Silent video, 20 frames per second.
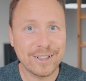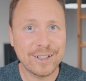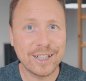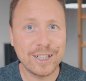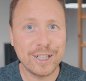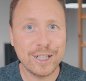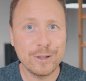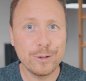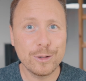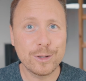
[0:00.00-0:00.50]
can
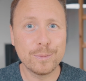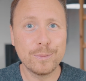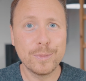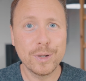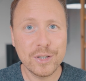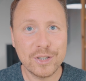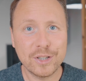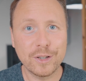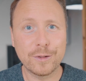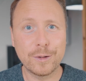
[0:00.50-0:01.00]
use
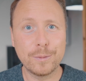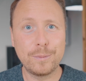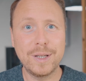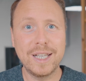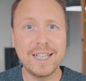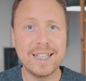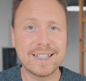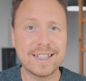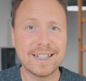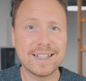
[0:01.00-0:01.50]
most of the
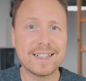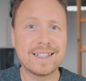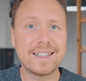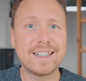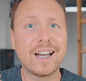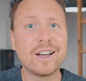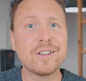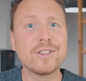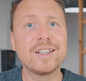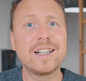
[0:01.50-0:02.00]
pieces
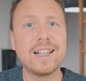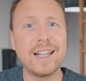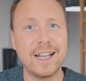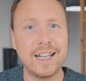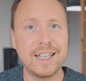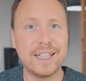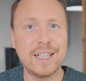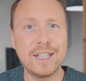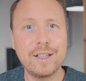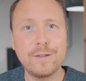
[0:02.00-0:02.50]
down the
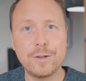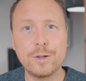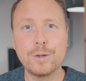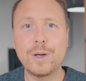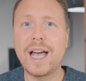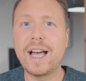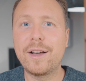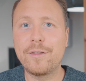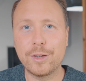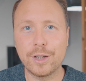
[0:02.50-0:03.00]
line if you
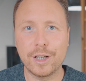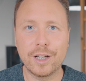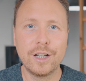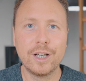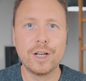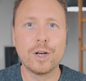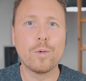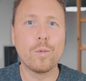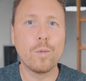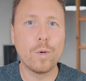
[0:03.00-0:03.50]
ever
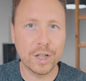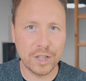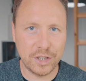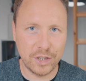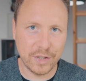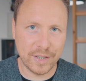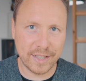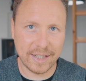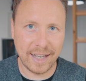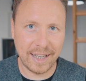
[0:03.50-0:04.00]
want to
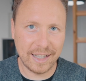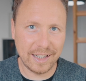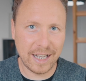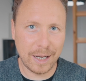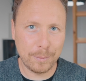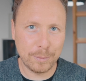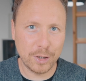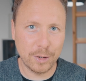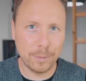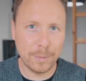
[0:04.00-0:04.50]
scale
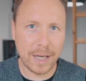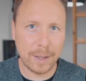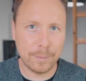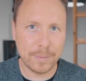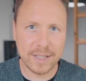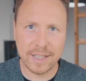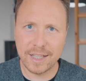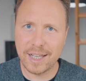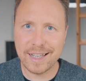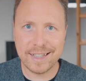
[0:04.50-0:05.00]
up your
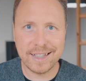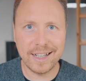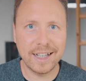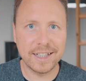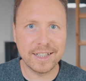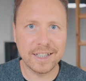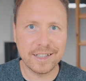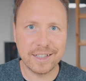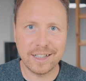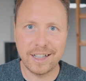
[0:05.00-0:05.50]
maps, as I
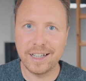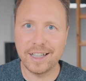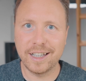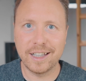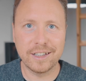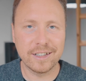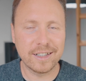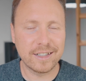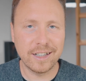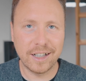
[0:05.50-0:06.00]
did.
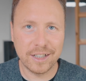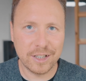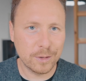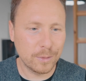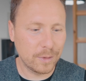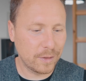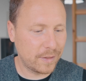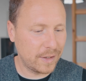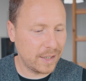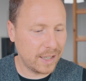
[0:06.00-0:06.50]
I started
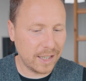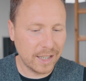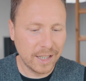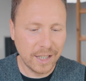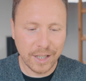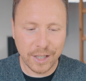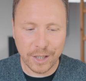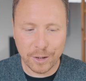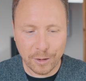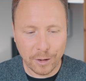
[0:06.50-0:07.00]
with the
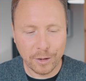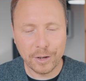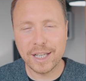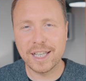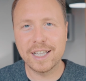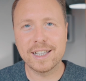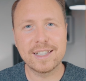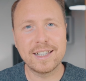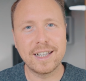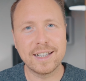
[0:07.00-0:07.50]

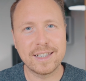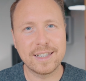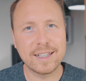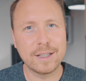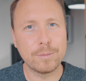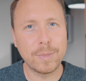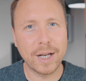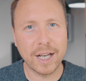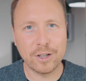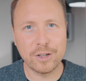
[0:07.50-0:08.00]
Heroica sets in
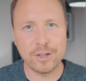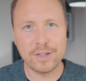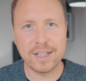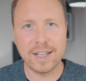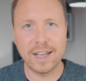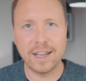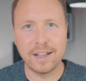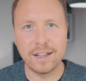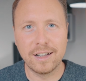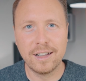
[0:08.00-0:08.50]

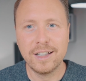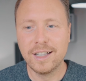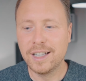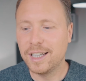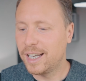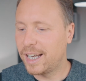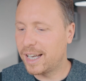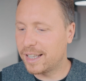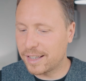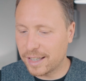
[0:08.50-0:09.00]
Microscale,
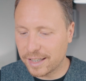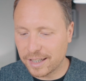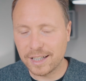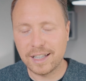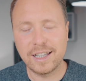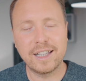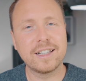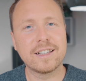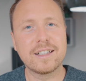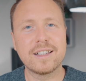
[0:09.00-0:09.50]
and then I
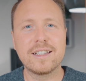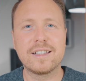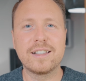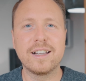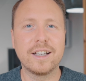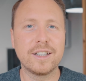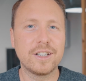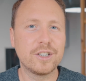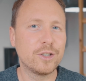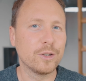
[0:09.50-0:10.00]
later
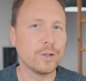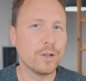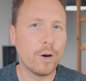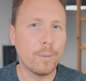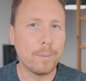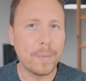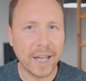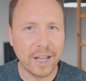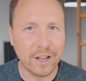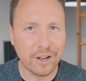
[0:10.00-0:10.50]
decided to go
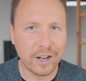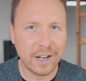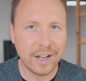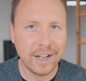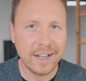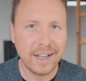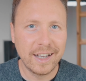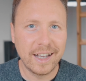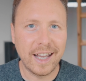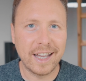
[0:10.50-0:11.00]
bigger,
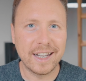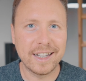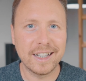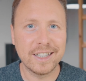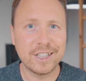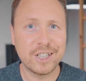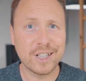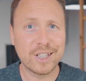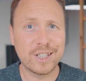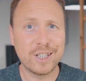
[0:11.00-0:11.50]
and I
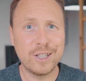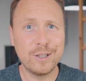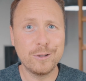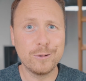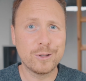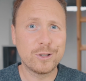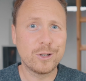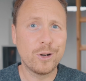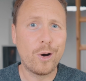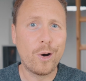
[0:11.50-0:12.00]
just
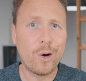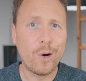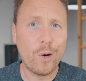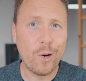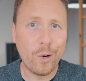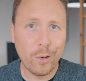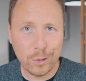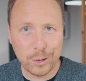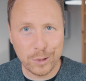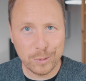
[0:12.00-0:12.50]
used
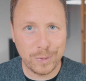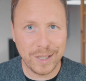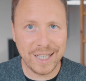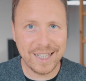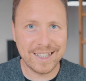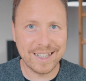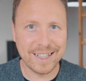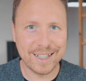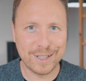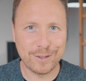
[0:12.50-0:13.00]
all the
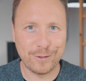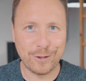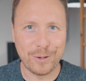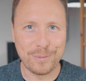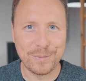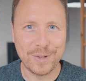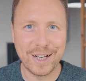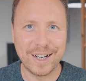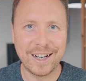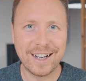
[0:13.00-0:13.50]
pieces
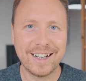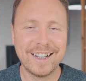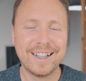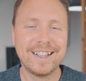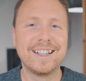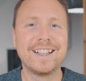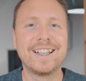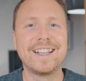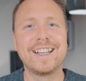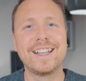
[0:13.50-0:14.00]
from there
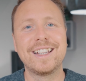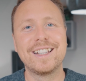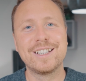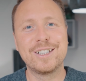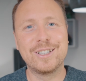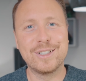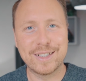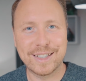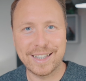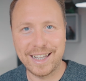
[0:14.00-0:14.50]

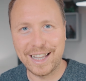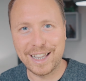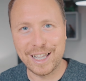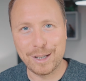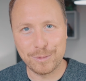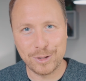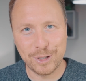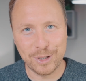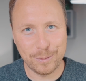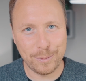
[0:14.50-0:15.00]
to scale
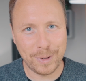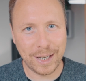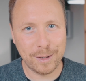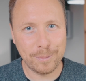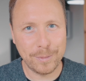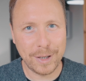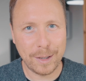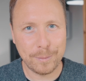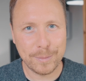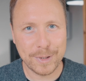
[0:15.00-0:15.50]
up to the bigger
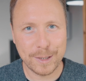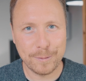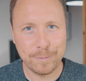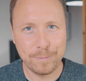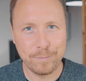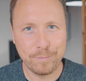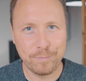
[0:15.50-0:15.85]
maps.